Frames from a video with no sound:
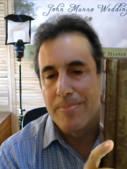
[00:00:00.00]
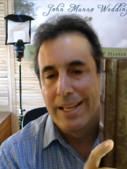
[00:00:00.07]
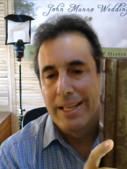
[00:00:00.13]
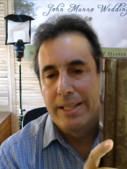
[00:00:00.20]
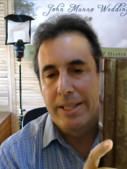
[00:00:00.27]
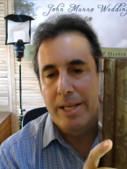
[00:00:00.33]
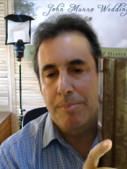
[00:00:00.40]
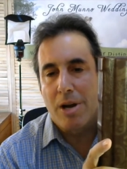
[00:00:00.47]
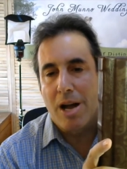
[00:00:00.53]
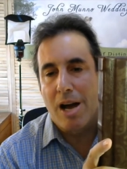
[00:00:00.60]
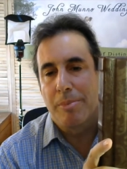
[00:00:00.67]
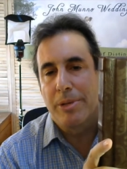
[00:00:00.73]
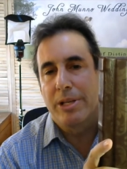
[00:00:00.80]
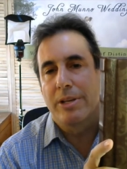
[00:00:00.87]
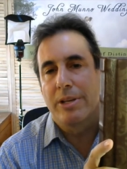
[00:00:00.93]
they
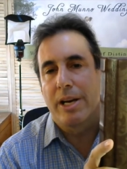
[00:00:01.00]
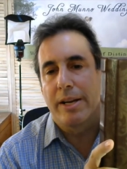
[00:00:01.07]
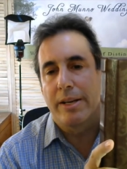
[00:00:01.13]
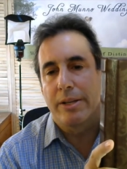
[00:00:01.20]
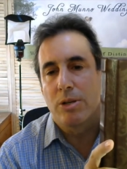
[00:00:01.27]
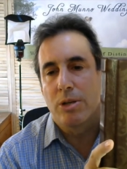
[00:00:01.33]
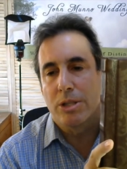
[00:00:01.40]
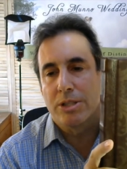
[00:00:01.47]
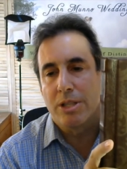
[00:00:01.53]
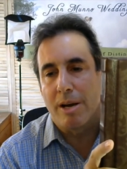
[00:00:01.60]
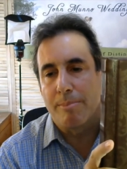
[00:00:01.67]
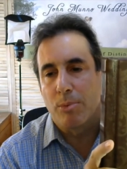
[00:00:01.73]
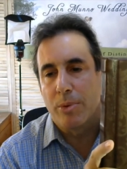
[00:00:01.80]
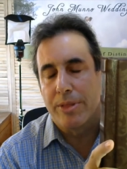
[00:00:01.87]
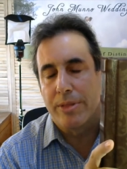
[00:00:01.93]
probably are not hooked
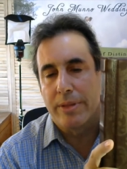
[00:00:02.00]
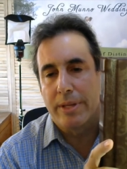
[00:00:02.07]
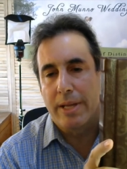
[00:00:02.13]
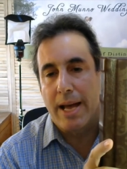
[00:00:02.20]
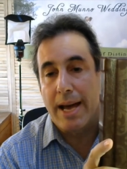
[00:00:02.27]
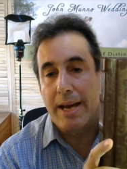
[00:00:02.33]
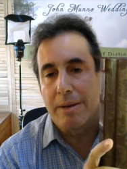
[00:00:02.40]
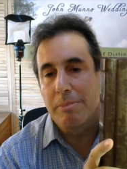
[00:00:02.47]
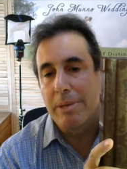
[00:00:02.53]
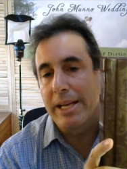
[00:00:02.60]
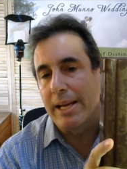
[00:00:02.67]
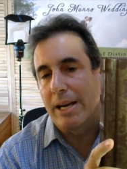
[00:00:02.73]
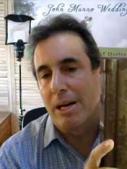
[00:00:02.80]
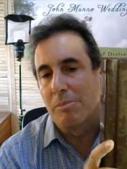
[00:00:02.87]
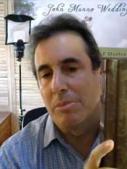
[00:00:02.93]
up with how to make
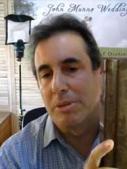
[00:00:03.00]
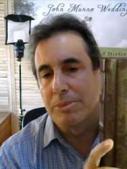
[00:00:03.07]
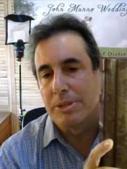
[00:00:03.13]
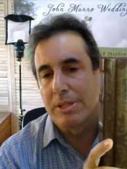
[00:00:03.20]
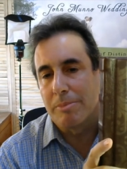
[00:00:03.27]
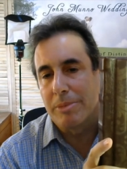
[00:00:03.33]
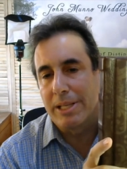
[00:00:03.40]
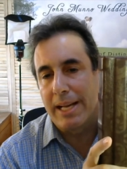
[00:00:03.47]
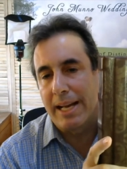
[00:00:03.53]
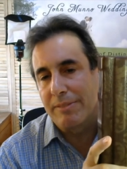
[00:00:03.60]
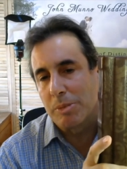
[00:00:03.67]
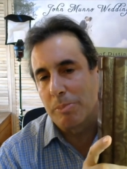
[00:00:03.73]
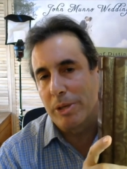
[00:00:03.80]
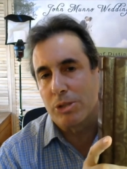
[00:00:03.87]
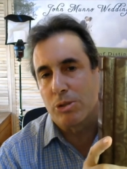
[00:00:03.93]
albums. I mean, I have
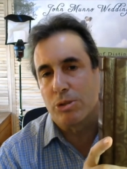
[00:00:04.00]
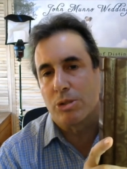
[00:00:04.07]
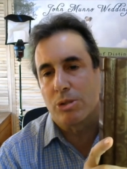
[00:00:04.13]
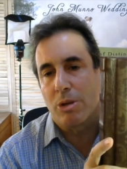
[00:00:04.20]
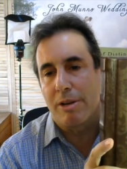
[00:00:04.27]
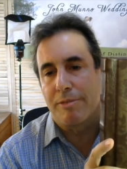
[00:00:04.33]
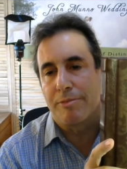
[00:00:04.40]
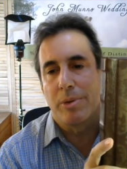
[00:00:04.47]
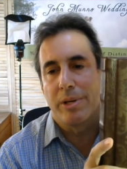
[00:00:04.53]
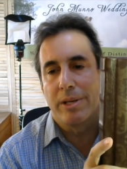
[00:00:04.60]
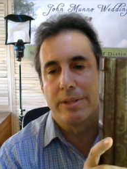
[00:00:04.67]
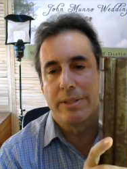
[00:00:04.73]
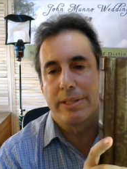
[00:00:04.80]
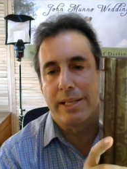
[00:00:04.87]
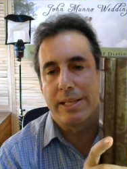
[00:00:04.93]
special
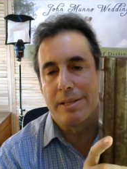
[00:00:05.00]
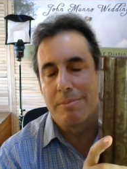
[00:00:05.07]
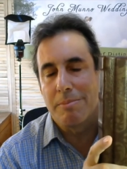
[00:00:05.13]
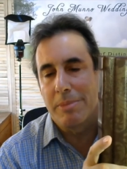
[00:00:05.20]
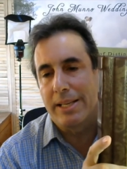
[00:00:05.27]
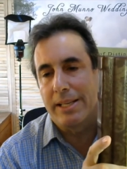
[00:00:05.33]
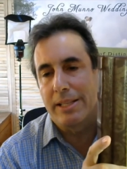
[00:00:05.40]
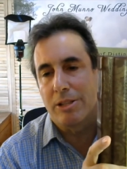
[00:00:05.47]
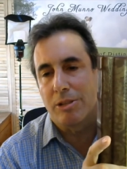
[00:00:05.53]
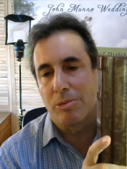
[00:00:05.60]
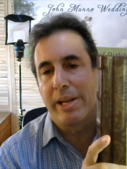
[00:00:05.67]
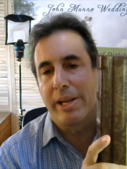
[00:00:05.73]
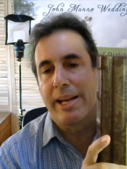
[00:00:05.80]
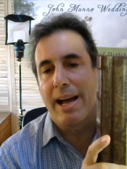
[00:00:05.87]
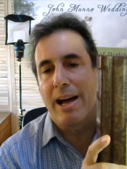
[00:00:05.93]
software that I can make and
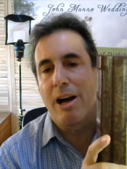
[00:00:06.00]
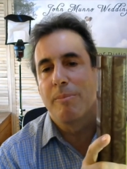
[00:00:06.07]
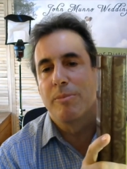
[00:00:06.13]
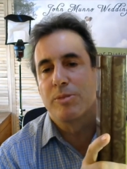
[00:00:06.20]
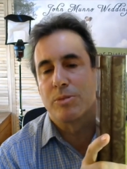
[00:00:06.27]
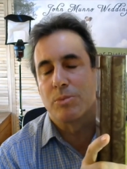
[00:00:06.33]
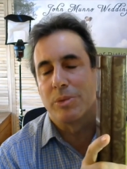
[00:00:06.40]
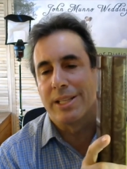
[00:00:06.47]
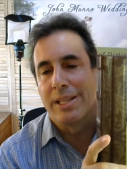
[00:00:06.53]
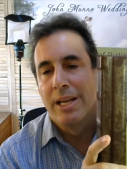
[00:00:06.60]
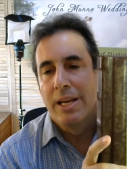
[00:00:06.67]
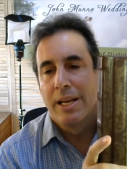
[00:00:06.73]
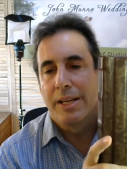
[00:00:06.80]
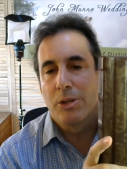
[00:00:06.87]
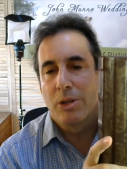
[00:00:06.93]
create albums with.
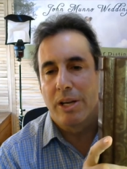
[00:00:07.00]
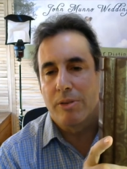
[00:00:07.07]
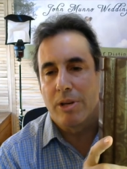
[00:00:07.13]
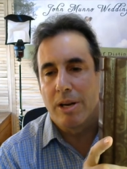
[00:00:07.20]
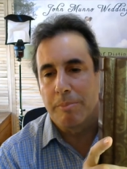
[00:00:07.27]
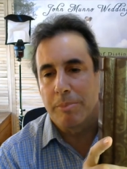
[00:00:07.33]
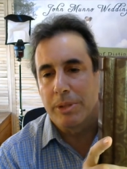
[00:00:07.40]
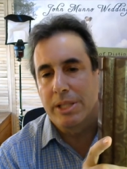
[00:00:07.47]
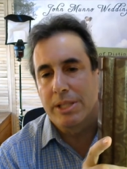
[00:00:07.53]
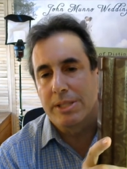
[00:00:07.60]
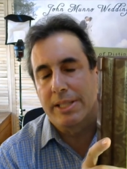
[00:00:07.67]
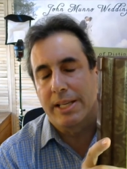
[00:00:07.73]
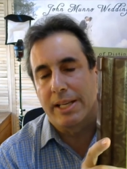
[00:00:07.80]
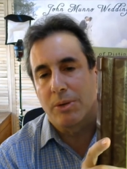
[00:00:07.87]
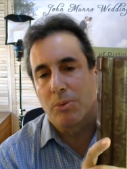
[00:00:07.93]
You know, I have companies
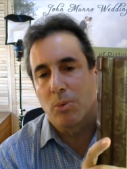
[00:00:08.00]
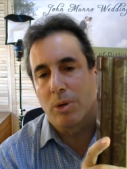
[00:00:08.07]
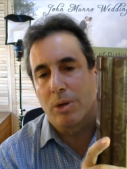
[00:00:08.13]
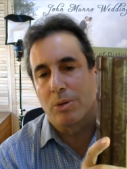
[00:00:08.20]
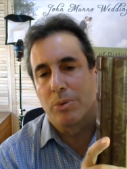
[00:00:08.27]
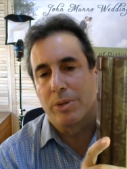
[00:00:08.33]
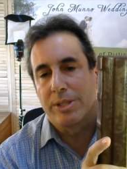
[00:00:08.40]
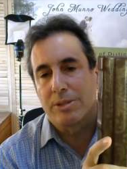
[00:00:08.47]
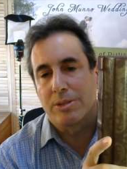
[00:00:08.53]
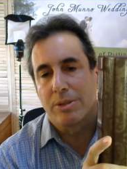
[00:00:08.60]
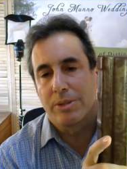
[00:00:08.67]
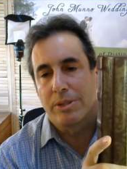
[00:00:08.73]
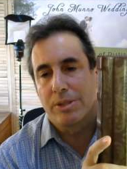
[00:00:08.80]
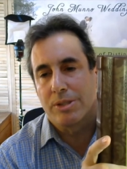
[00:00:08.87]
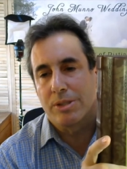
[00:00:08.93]
that I work with. So
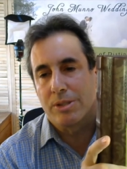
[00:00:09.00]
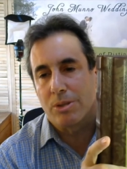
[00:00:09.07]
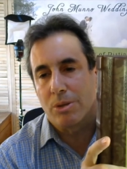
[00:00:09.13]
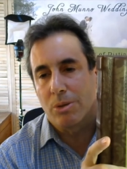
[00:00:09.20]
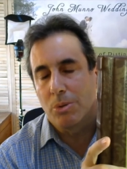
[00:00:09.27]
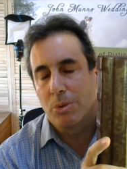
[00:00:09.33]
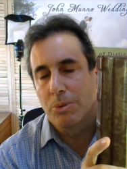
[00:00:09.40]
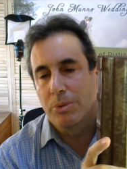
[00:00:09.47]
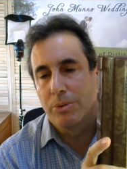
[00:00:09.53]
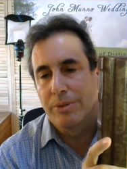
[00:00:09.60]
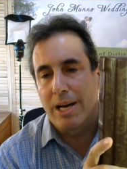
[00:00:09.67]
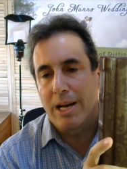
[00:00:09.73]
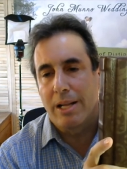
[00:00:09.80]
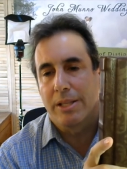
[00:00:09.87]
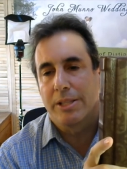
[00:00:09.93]
there's this whole
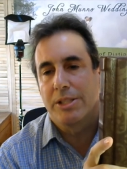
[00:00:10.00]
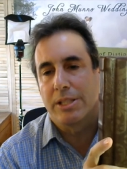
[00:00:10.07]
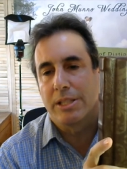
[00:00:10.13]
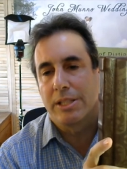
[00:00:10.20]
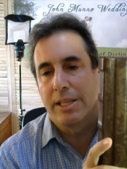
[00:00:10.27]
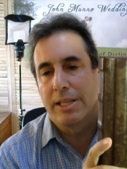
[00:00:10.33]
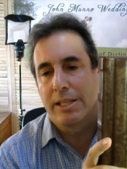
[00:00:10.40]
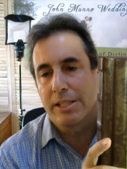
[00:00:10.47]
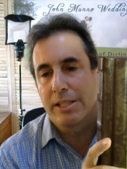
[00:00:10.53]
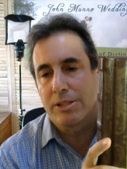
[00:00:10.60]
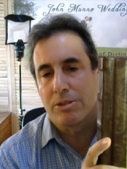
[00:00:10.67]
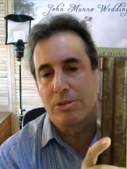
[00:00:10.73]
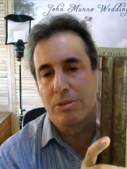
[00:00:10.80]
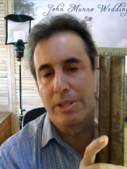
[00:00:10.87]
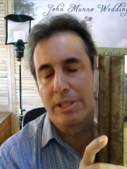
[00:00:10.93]
knowledge and, and
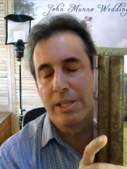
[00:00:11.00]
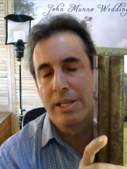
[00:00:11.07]
history